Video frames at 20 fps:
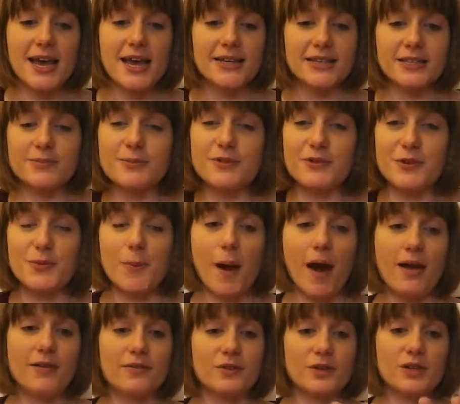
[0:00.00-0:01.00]
Some of you
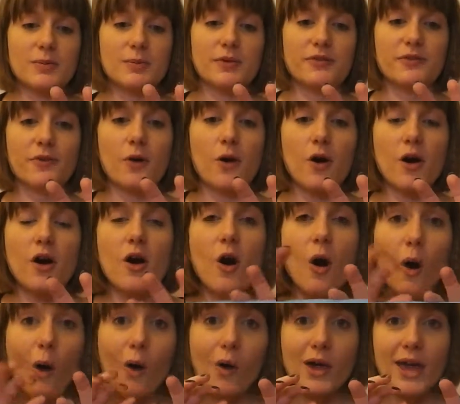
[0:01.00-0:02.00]
might have done it before.
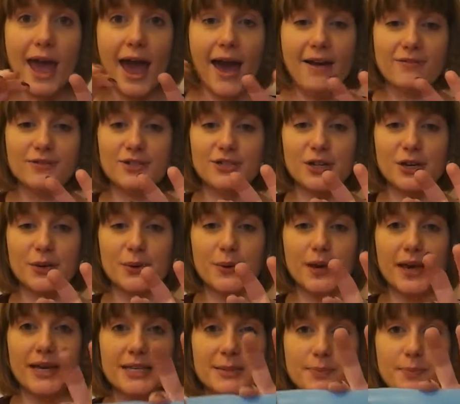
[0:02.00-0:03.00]
All you have to do
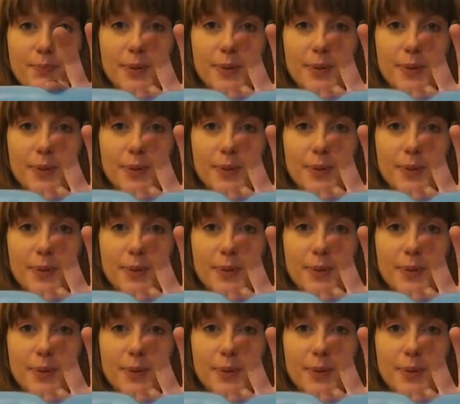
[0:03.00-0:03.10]
is